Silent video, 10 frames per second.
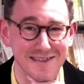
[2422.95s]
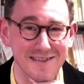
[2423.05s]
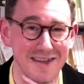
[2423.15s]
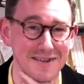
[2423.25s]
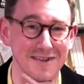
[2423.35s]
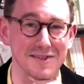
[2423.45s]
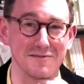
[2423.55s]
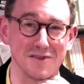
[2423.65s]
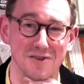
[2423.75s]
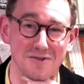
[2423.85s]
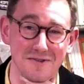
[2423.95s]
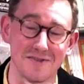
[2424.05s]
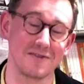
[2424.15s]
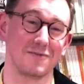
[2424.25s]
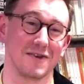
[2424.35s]
19th of June
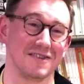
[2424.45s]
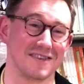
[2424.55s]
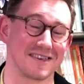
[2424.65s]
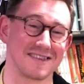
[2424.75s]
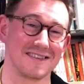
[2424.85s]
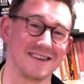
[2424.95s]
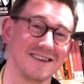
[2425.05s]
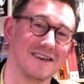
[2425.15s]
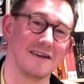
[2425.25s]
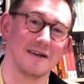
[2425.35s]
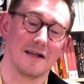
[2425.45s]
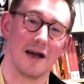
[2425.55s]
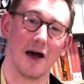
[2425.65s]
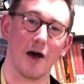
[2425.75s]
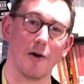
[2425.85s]
2016.
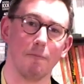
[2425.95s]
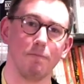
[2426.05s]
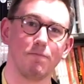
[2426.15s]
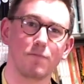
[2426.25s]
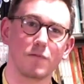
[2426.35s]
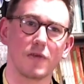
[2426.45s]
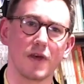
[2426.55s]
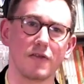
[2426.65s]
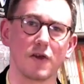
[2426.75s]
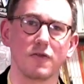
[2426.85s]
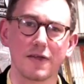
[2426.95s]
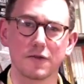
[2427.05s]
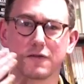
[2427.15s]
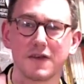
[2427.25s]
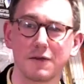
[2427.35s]
And so that
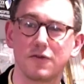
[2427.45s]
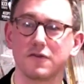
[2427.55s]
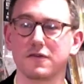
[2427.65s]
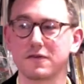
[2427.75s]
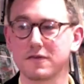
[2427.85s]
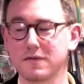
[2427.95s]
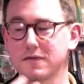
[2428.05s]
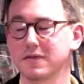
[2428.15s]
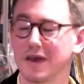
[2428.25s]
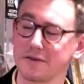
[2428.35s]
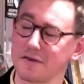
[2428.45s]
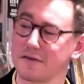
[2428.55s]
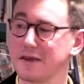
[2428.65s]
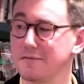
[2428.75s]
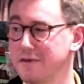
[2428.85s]
sort of thing was just, that just
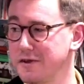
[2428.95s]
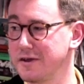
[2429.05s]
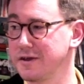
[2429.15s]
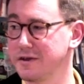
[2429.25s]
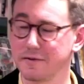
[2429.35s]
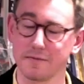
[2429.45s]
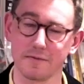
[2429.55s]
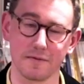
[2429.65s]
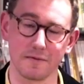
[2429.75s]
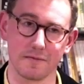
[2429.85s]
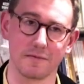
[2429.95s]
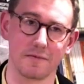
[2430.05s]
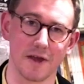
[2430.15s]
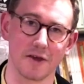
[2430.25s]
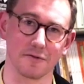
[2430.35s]
seemed very
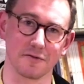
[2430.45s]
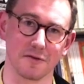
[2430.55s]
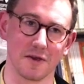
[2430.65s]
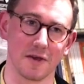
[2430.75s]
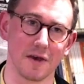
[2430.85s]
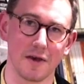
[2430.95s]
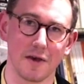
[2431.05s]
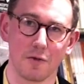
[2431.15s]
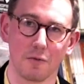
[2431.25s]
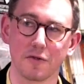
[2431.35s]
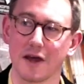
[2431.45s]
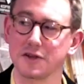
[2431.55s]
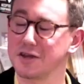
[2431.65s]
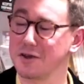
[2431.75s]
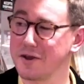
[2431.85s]
natural to me. What's
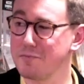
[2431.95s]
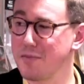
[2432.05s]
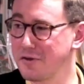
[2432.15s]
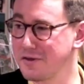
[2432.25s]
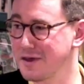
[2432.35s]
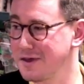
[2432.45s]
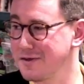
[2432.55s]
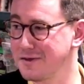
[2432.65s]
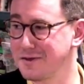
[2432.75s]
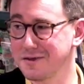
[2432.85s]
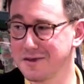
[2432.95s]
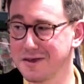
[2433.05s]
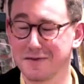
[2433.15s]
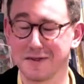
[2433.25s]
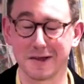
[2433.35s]
actually quite embarrassing is that
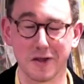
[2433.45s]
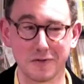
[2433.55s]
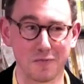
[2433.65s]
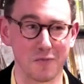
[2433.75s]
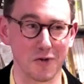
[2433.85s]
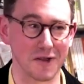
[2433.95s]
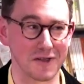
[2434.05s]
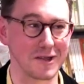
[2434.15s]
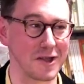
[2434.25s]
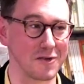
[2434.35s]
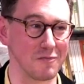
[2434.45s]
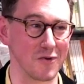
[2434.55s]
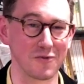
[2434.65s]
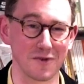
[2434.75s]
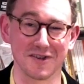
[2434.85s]
if it's a London book, it's a London
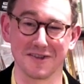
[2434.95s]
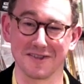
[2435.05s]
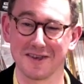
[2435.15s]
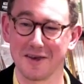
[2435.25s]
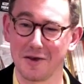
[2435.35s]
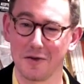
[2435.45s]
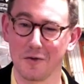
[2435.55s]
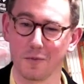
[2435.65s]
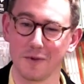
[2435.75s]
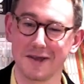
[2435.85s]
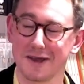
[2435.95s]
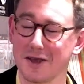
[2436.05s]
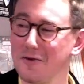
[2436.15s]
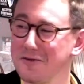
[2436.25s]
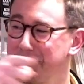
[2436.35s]
book which is weirdly
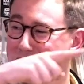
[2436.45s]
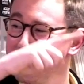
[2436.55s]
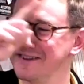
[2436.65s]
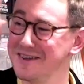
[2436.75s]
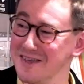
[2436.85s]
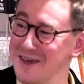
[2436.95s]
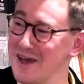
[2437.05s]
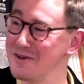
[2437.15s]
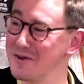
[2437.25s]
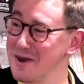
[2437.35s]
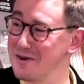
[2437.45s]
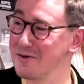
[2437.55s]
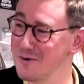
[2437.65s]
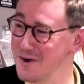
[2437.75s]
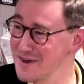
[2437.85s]
concentrated in the area where I
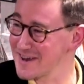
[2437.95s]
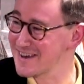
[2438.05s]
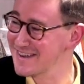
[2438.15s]
work,